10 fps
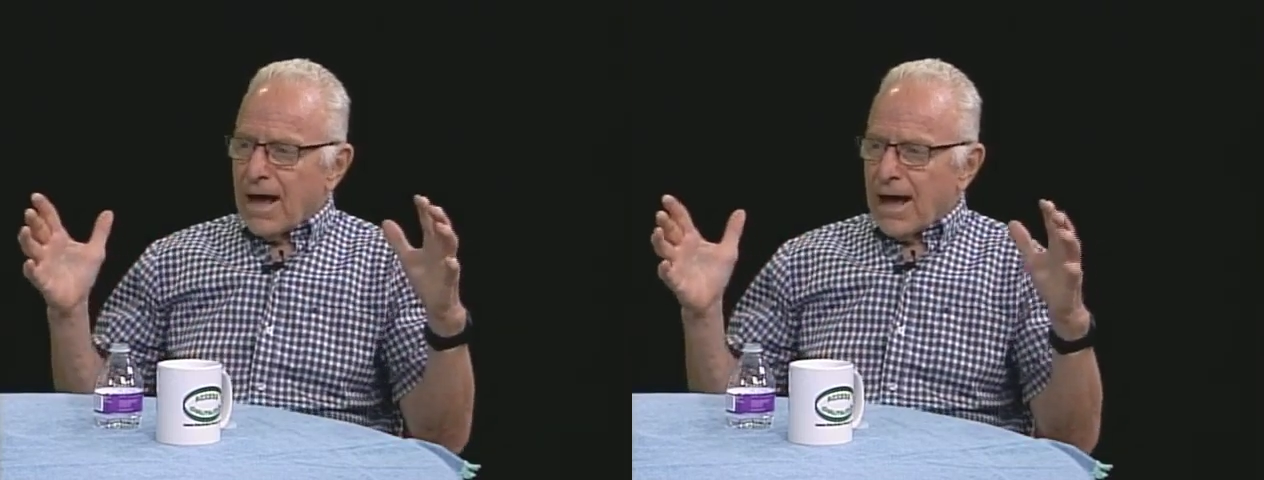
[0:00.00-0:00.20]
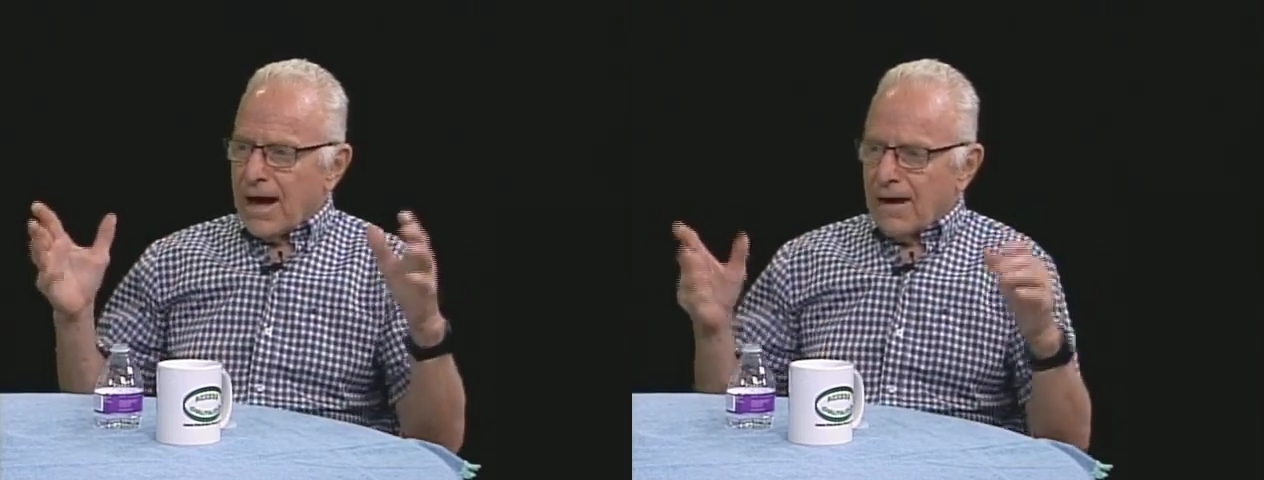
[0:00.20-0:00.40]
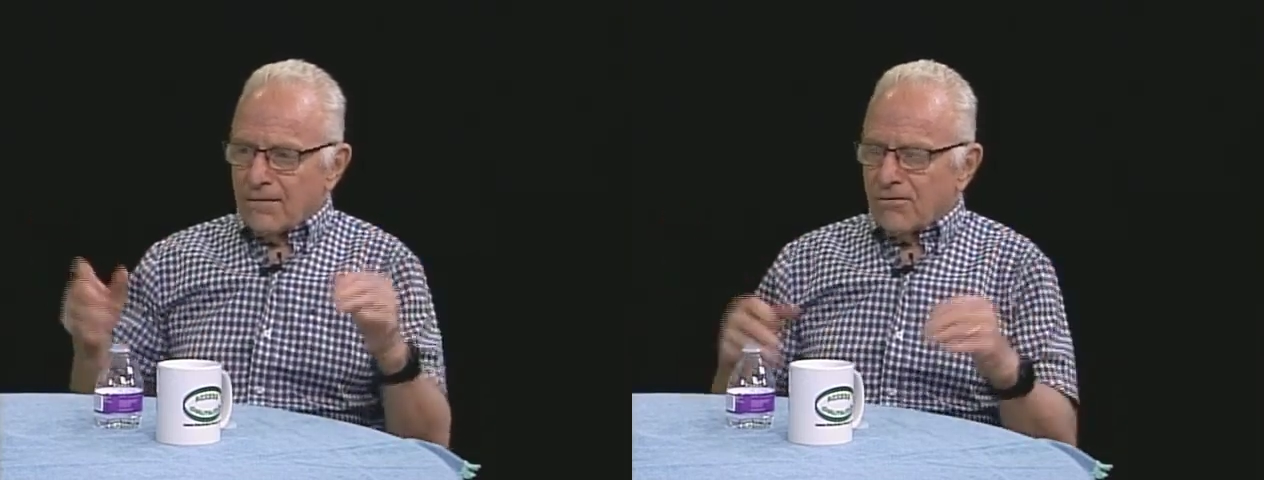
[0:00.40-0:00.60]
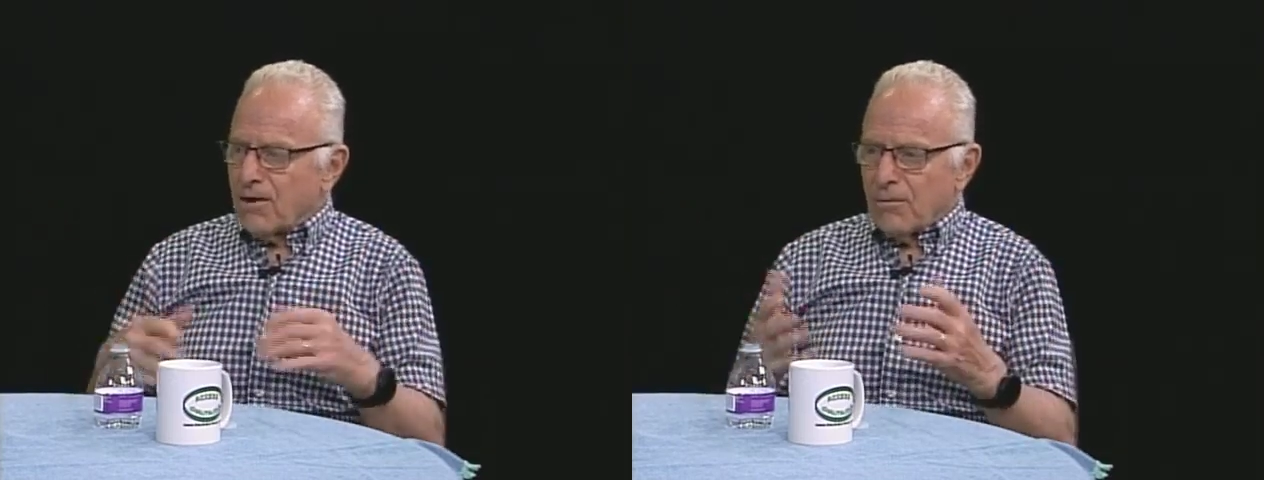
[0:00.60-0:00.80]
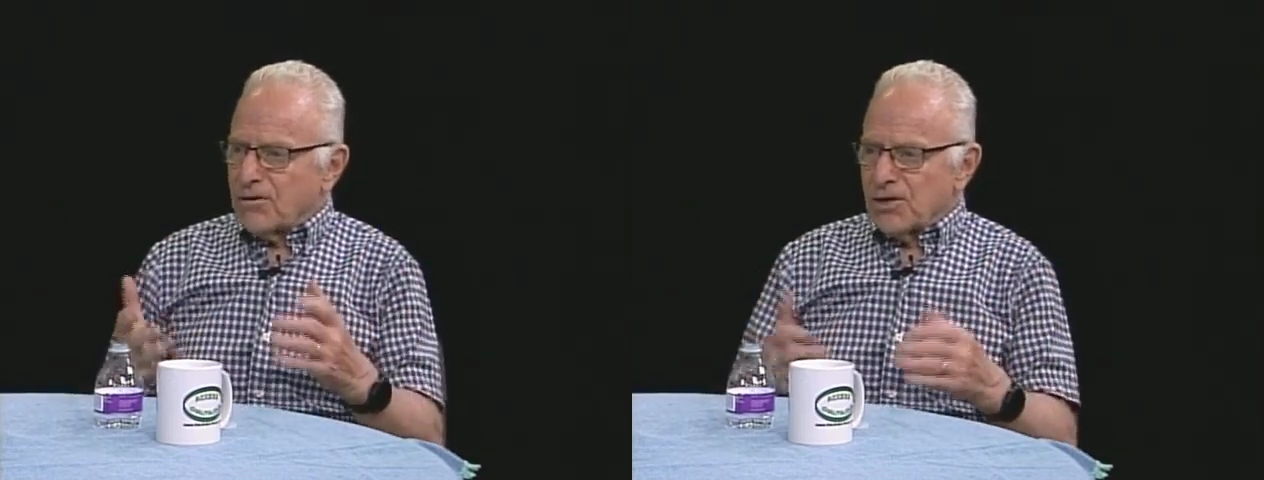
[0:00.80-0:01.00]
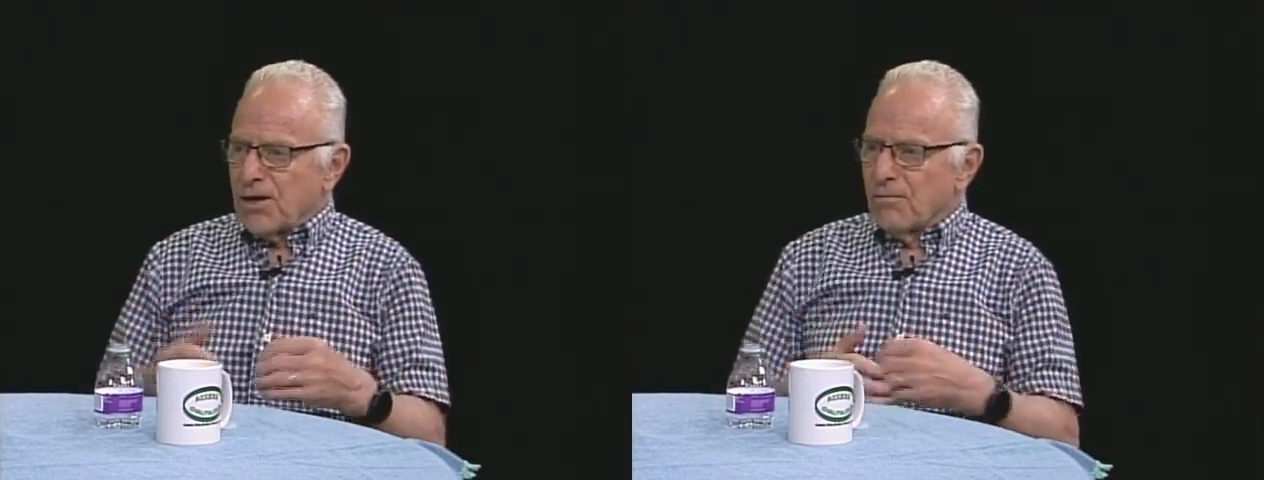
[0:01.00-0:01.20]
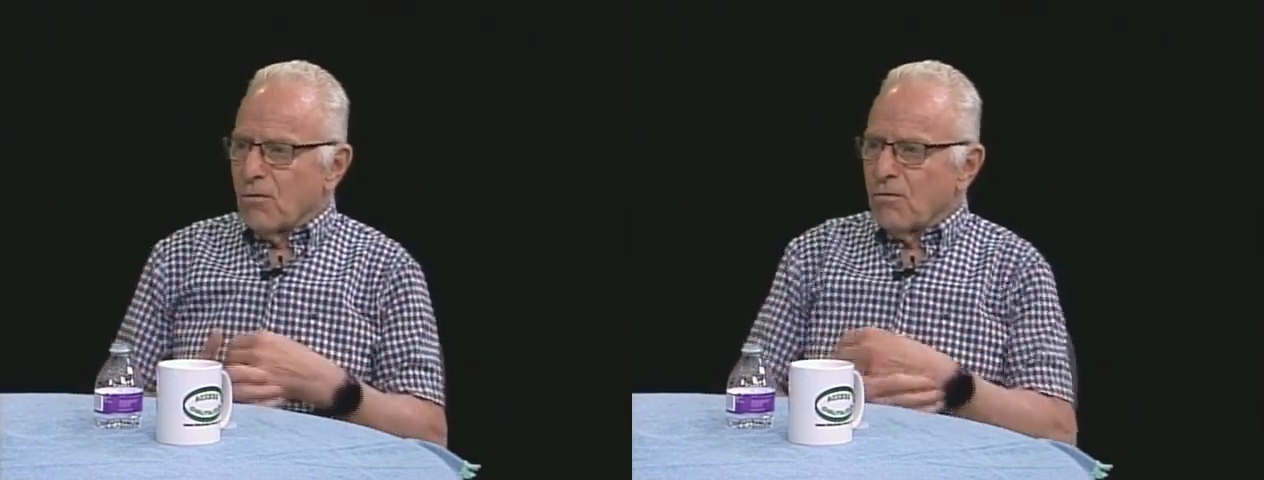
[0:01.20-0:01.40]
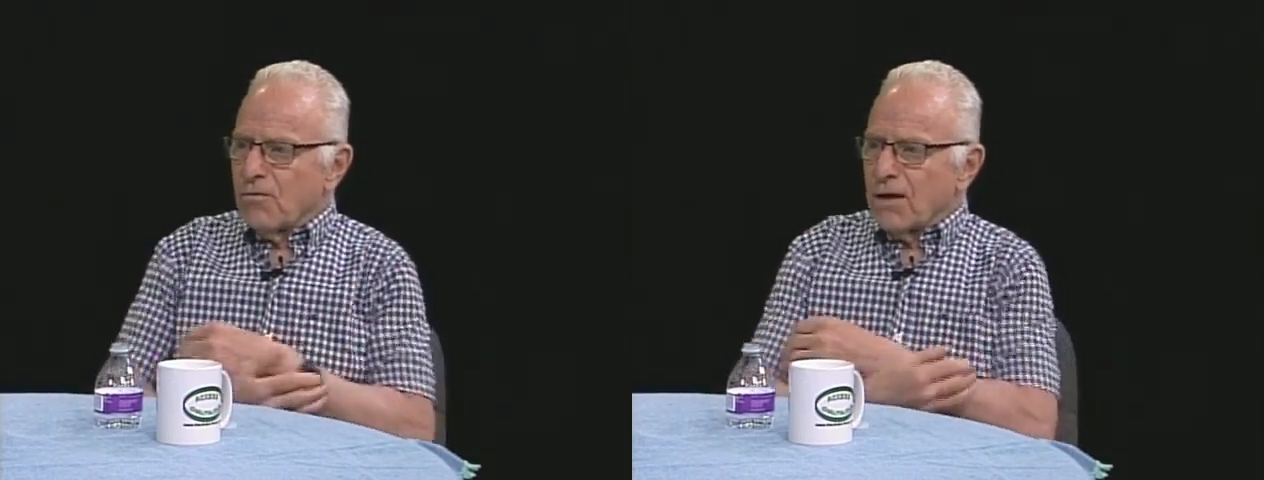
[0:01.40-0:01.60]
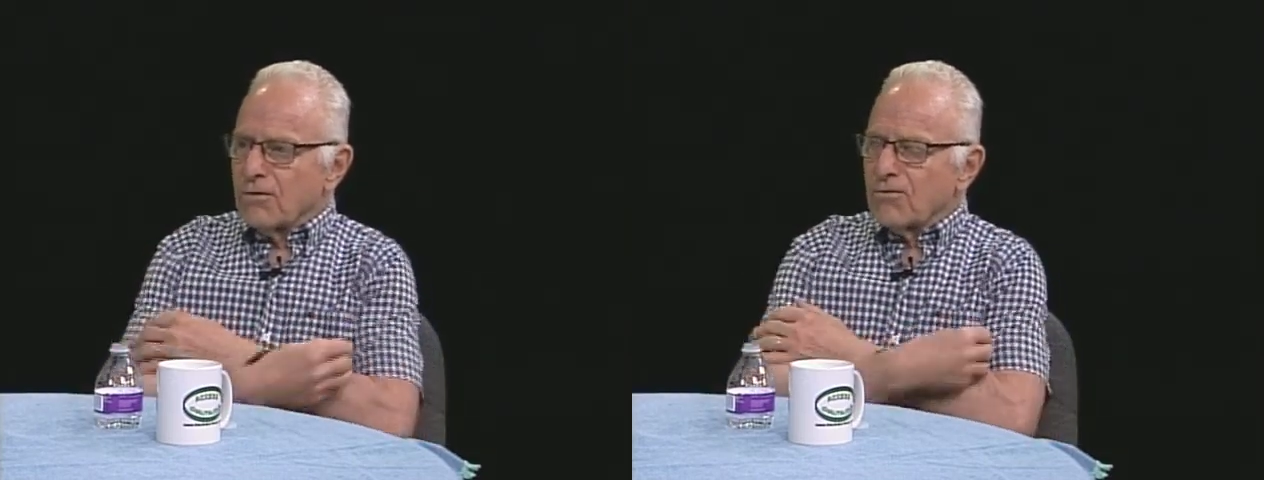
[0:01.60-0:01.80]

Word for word: and there's not much air moving.